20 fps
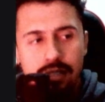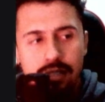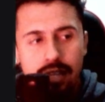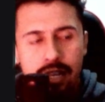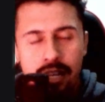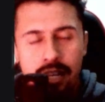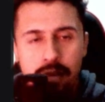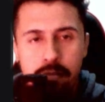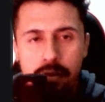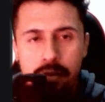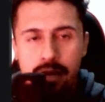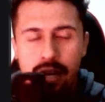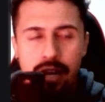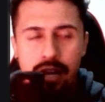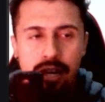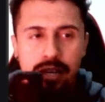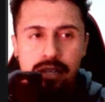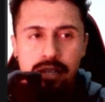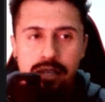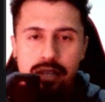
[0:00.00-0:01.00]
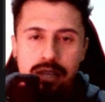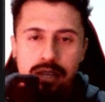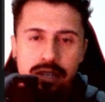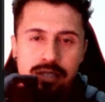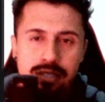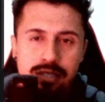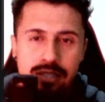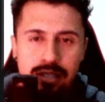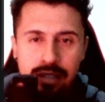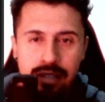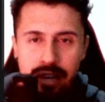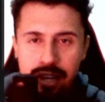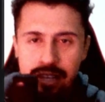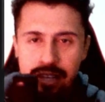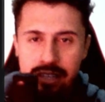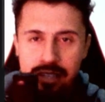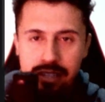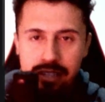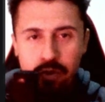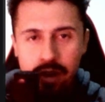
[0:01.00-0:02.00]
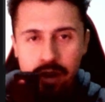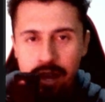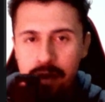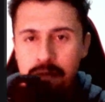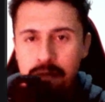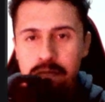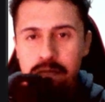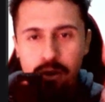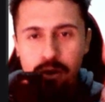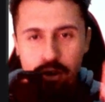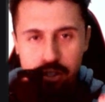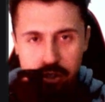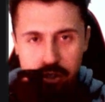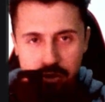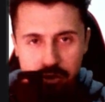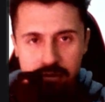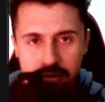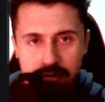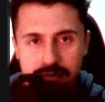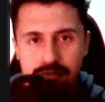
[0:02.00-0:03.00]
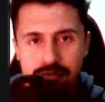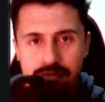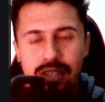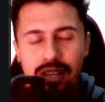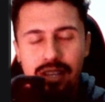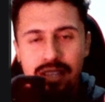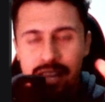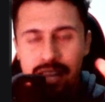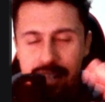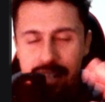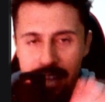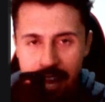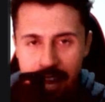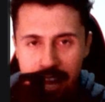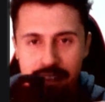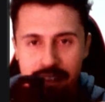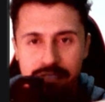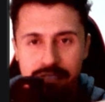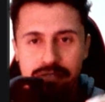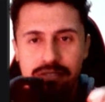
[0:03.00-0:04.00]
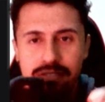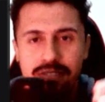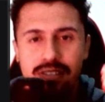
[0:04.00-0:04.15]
an API is like a module that have